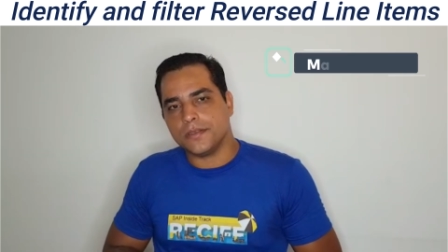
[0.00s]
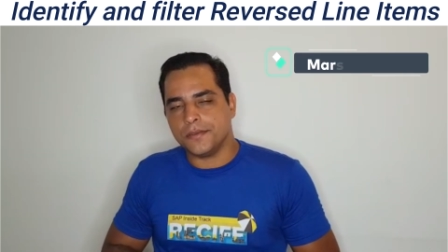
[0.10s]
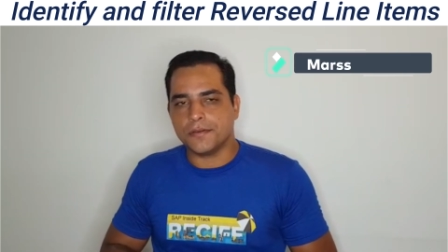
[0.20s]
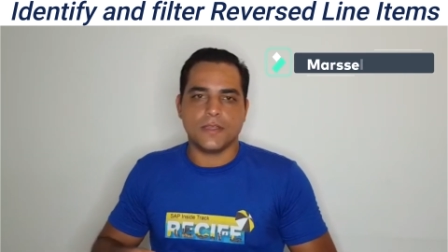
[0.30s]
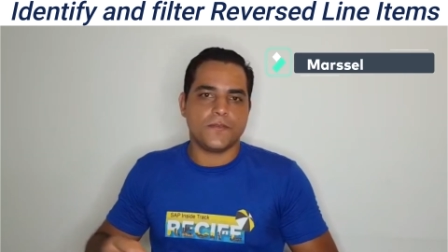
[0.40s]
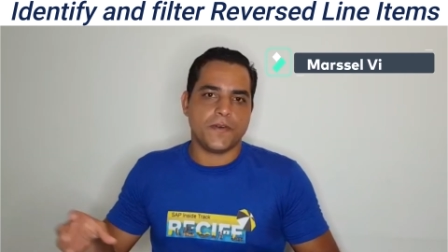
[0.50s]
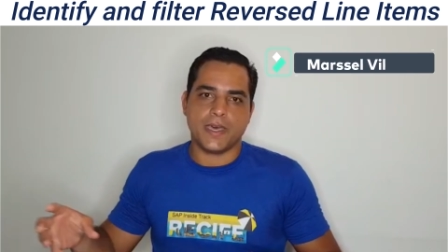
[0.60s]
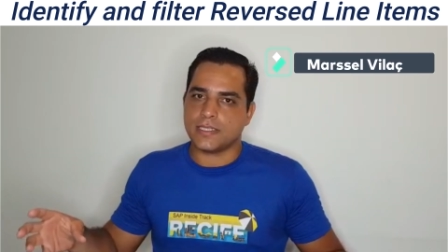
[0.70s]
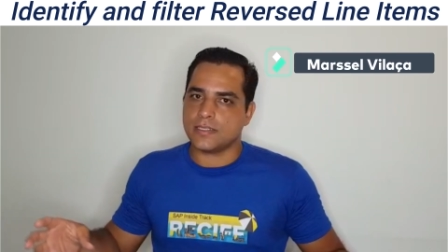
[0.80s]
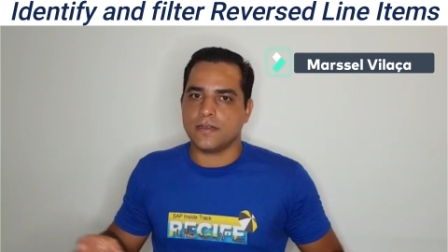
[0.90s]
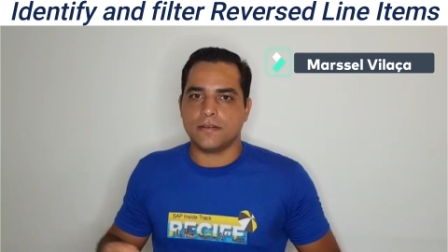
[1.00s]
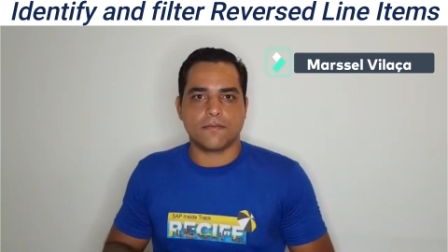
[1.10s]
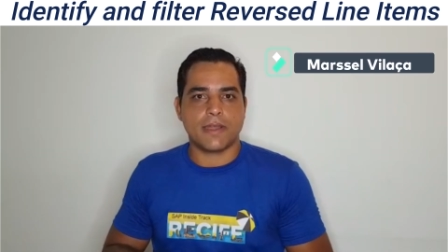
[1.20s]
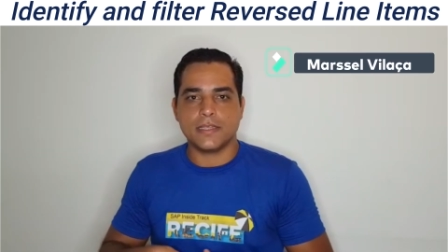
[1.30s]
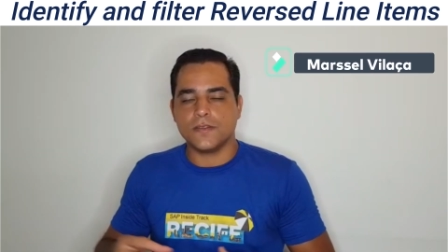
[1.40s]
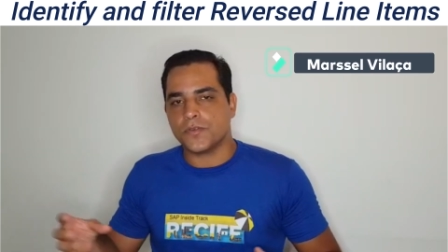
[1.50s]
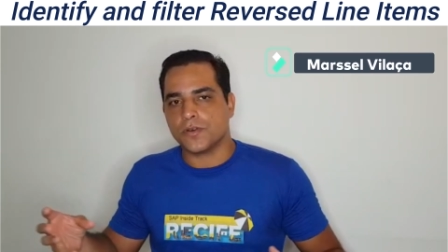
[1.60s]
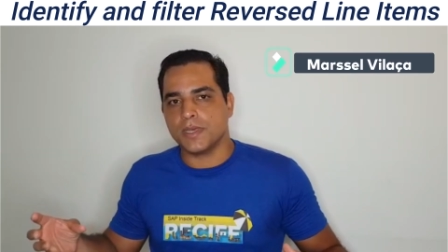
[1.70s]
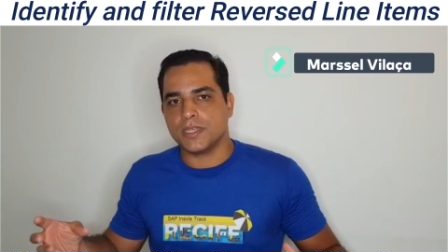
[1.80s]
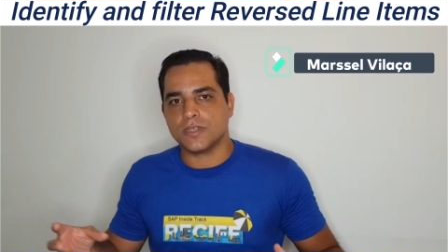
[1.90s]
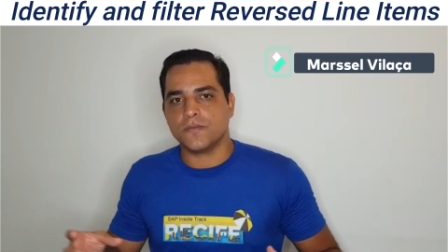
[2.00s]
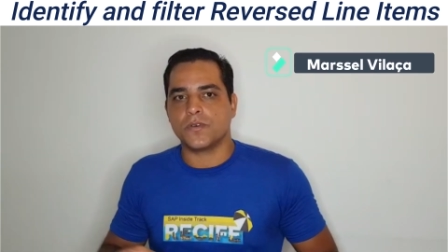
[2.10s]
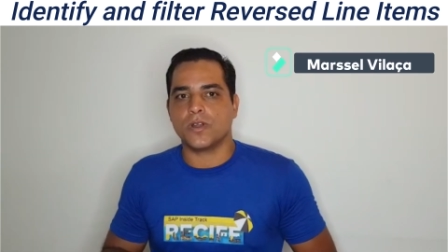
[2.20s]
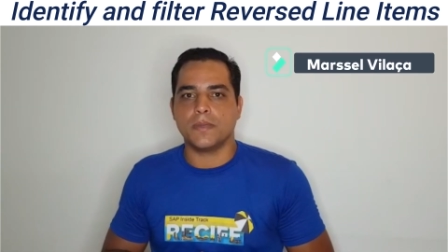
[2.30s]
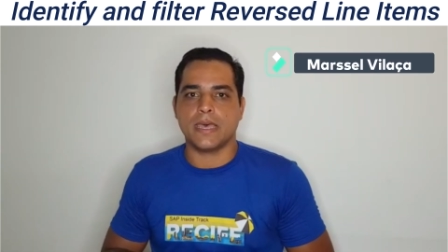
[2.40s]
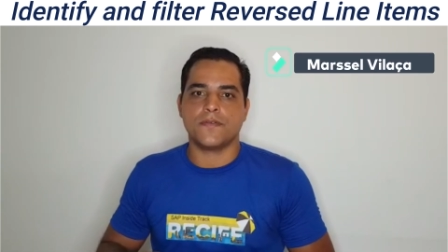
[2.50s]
You can fetch the right information from